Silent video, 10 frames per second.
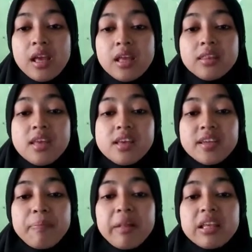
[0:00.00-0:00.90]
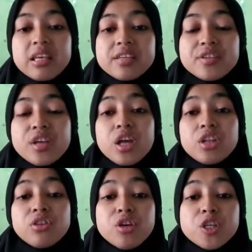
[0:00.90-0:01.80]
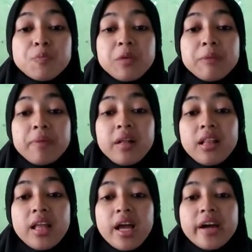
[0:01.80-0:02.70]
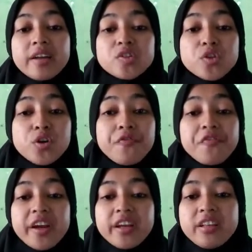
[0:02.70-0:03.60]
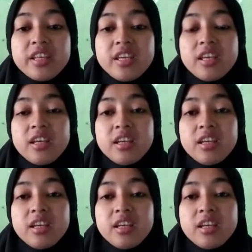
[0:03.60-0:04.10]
The example is those people are so friendly.